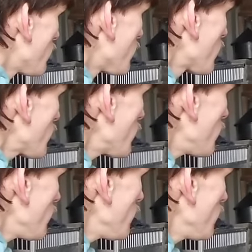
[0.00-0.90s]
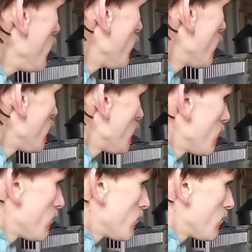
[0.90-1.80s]
really, really good
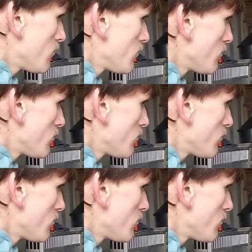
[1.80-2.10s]
blood.